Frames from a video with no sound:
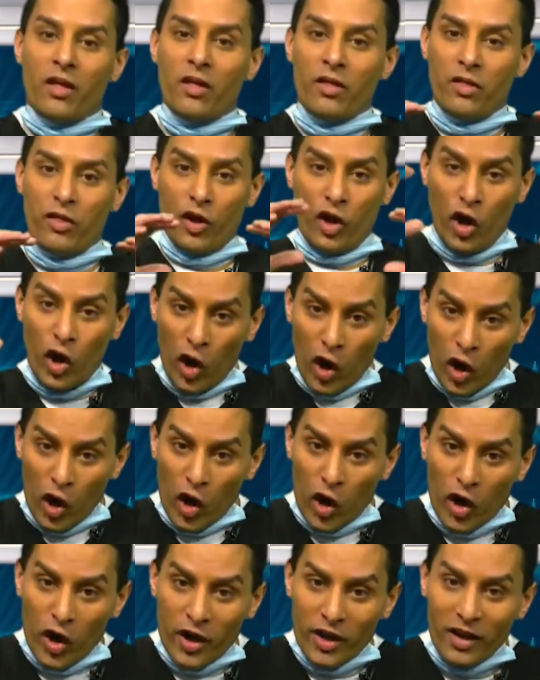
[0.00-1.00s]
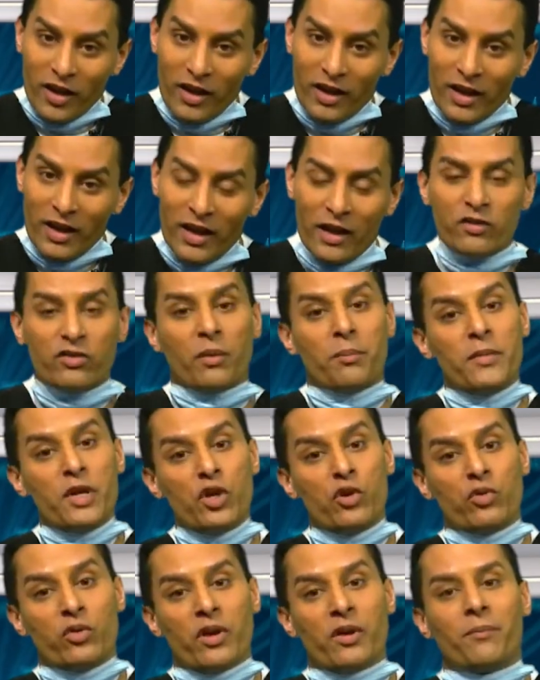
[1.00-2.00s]
The herd is
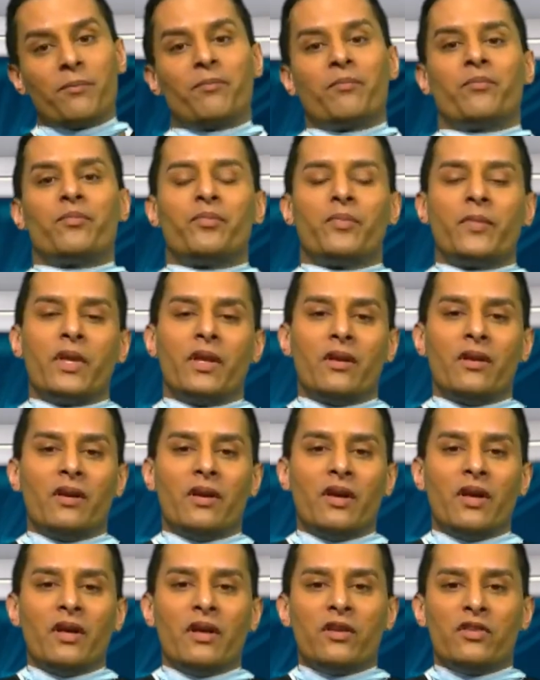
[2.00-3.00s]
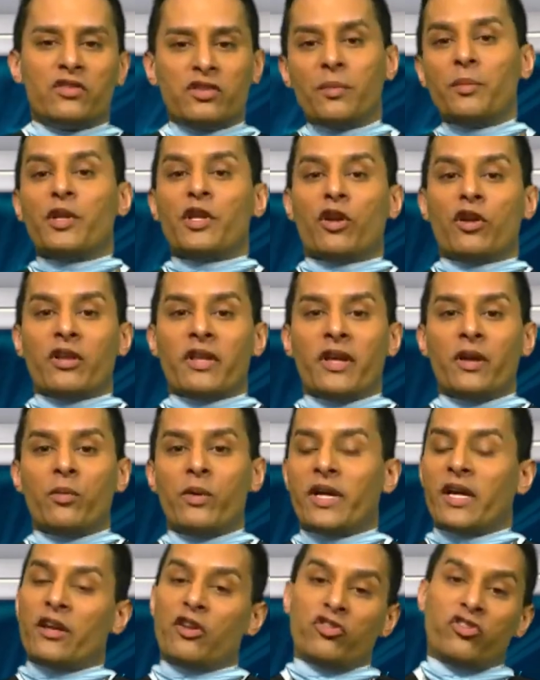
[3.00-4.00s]
immune. Similarly, we
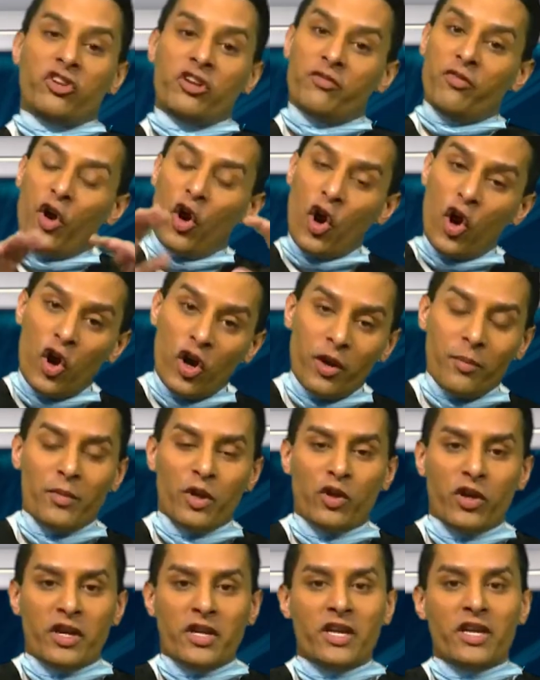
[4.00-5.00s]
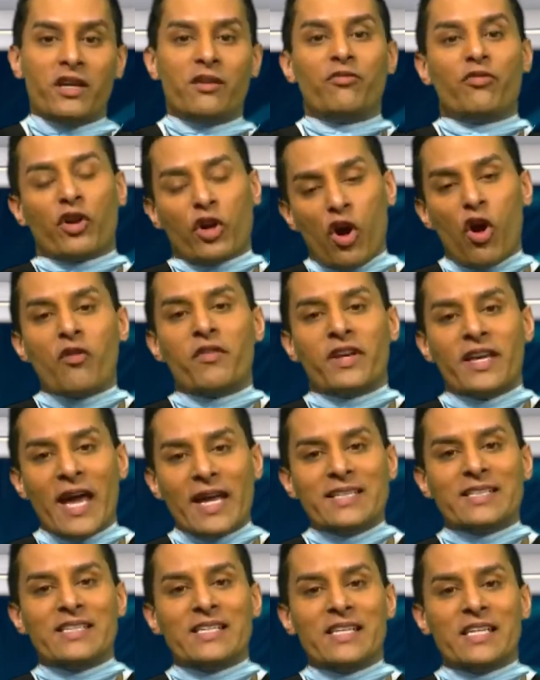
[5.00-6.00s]
can achieve herd immunity for
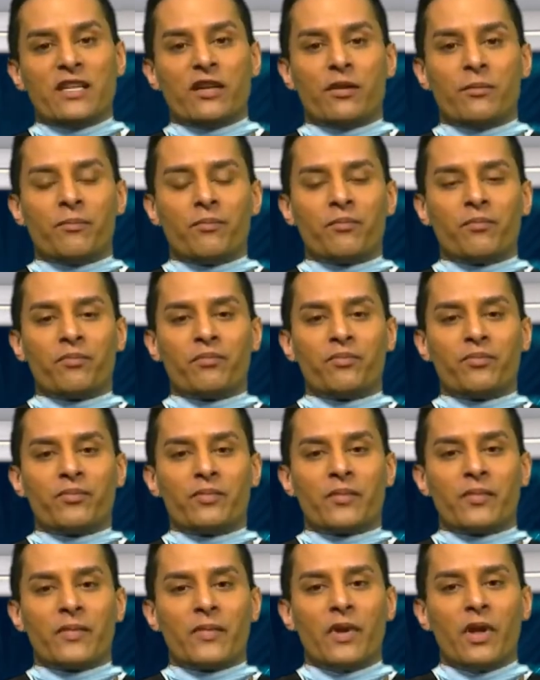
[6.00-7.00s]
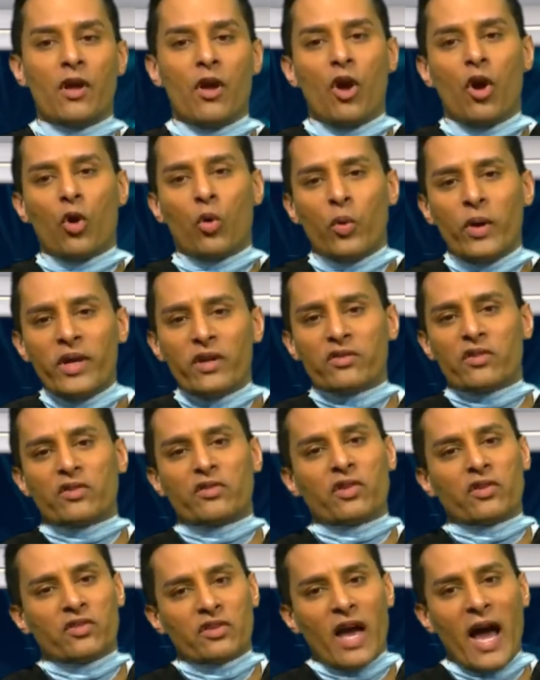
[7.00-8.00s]
COVID-19. We as a
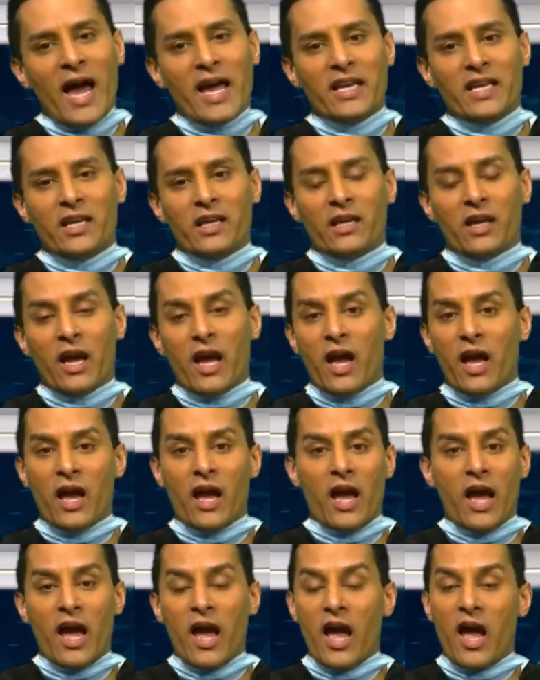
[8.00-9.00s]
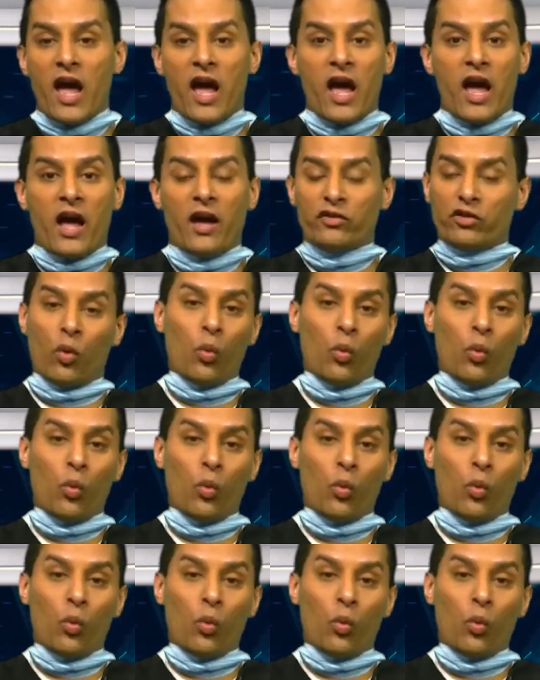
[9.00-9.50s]
society, as a